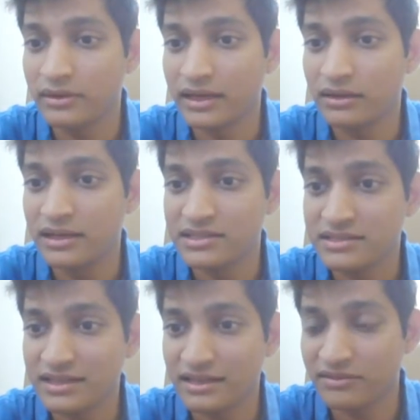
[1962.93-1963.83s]

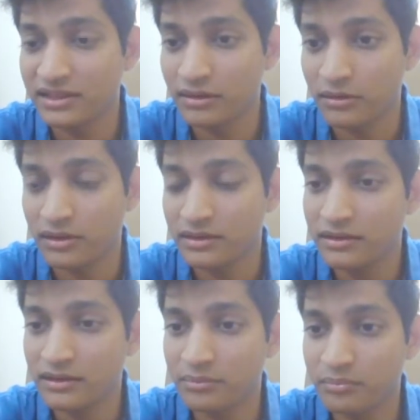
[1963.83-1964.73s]
regulations and everything in order
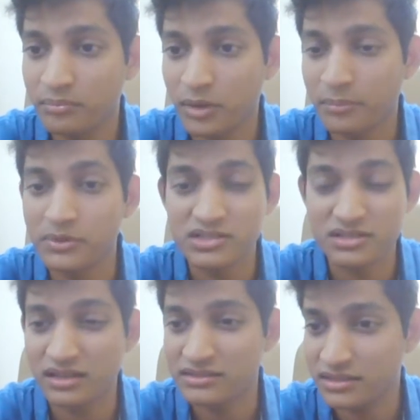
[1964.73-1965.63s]
in a proper
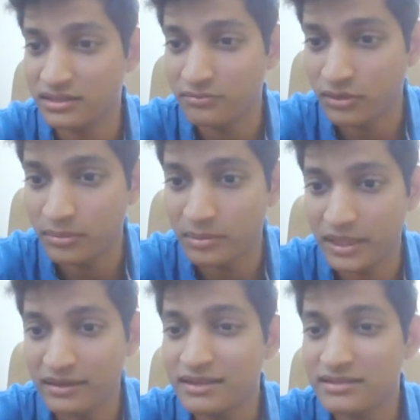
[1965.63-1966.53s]
structured and formal
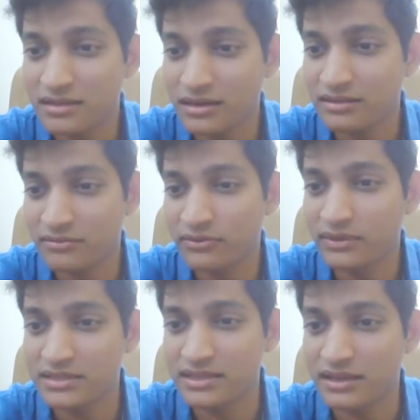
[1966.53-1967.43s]
manner. It's not a
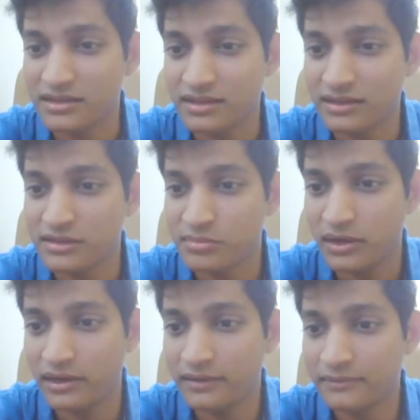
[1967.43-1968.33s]
consideration at this point.